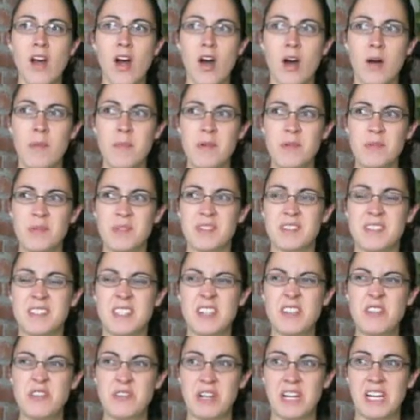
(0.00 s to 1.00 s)
almost
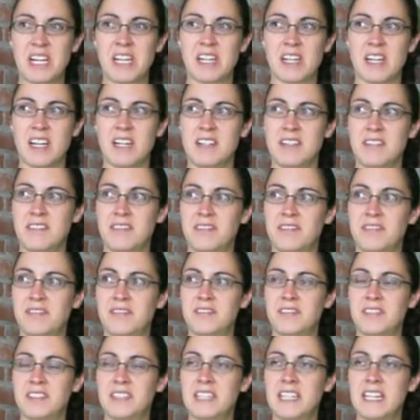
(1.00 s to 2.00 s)
citric kind of
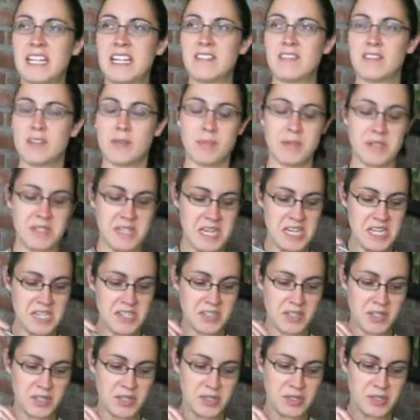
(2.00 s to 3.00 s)
flavor, but not
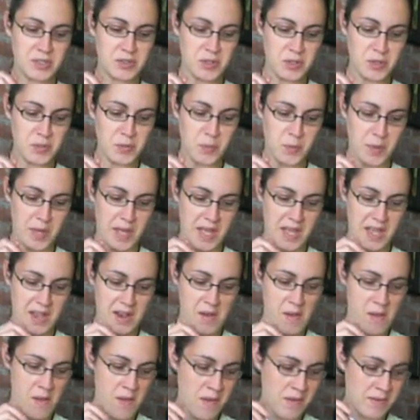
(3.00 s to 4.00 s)
in a good way.